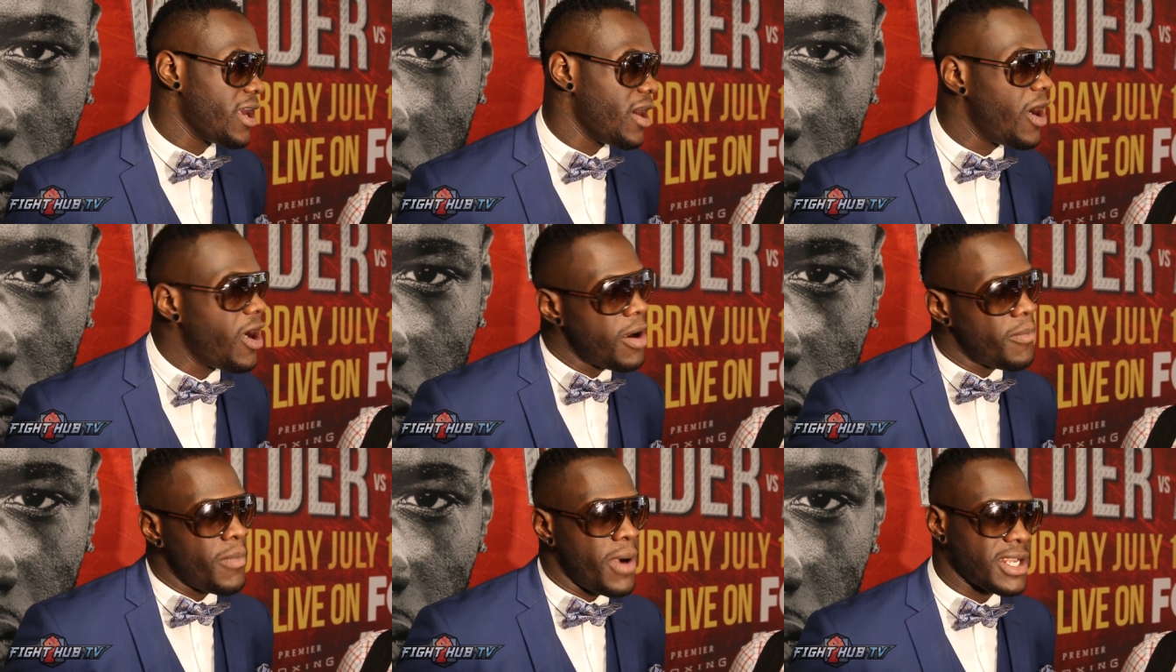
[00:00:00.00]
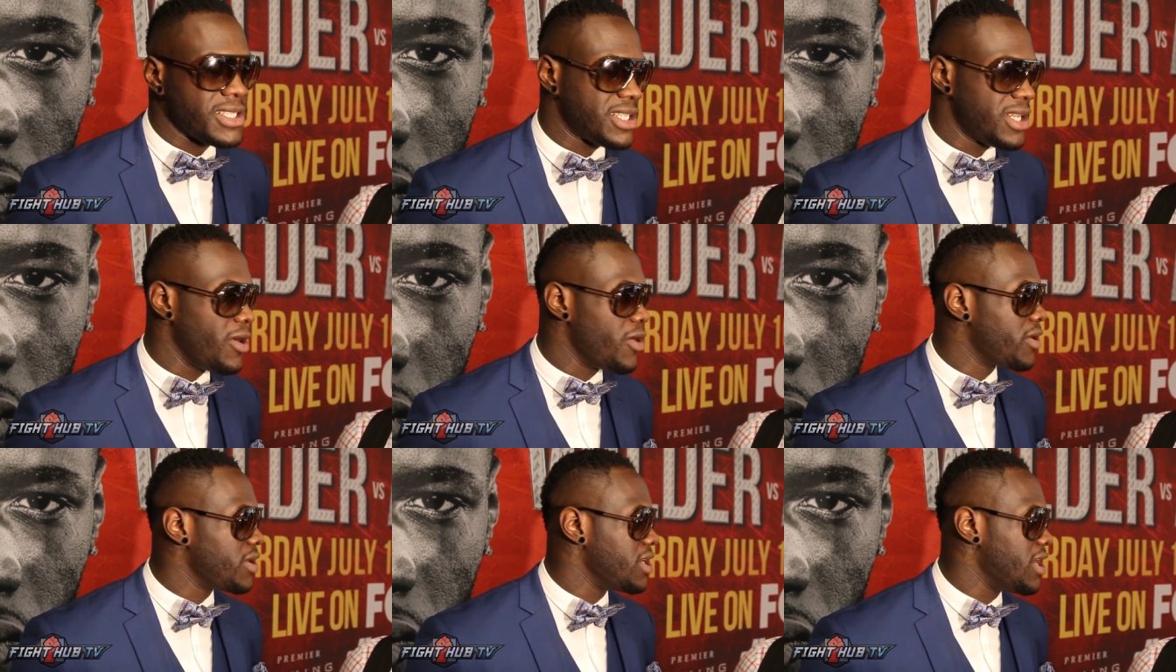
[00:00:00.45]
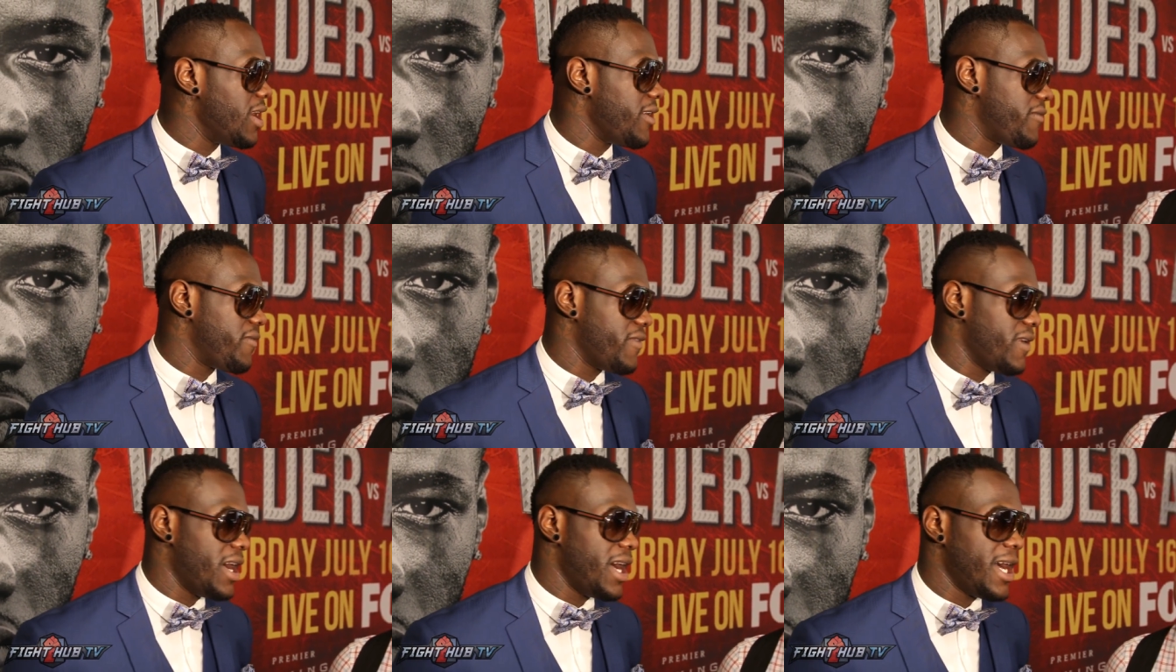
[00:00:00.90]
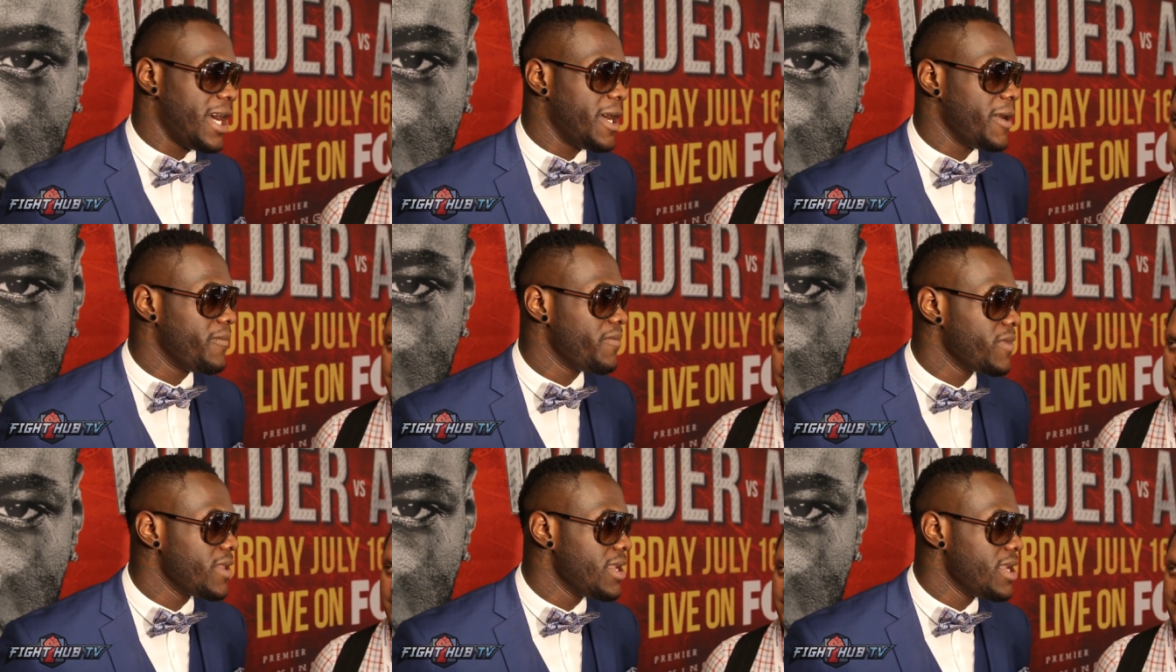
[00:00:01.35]
or my slogan
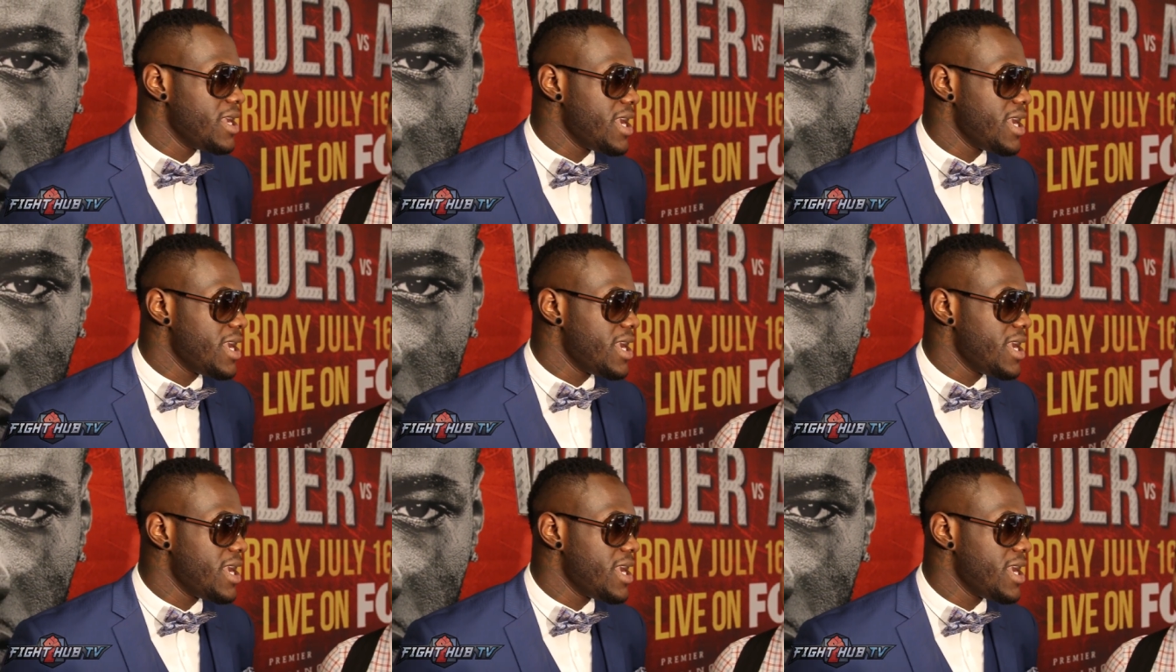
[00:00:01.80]
of,